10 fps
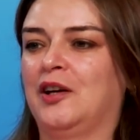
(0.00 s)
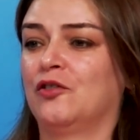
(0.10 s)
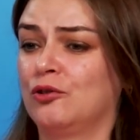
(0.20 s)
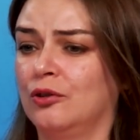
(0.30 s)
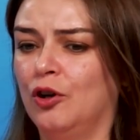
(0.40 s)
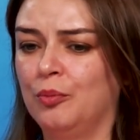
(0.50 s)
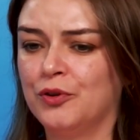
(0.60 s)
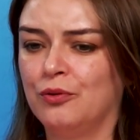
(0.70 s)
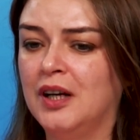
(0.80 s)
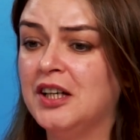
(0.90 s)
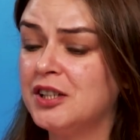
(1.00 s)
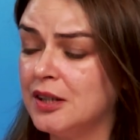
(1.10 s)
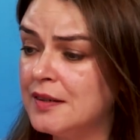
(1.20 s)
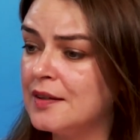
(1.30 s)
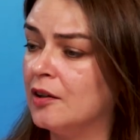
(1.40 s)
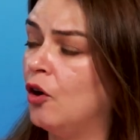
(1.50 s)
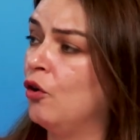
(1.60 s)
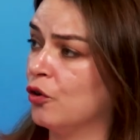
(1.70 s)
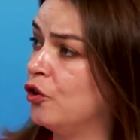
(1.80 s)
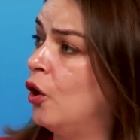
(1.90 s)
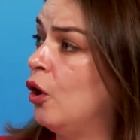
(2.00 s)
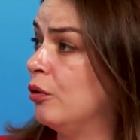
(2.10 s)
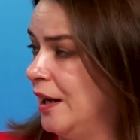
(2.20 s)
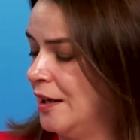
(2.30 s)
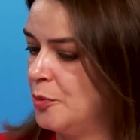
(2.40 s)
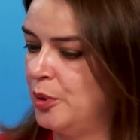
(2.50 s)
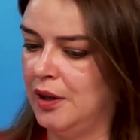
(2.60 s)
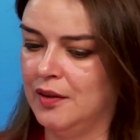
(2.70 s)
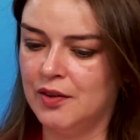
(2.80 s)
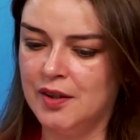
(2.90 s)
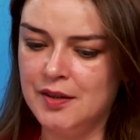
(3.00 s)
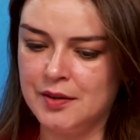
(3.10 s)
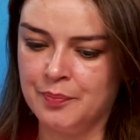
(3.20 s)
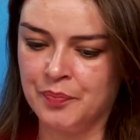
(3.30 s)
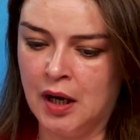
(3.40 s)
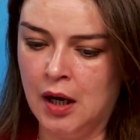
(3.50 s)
based on observations and also own experiences.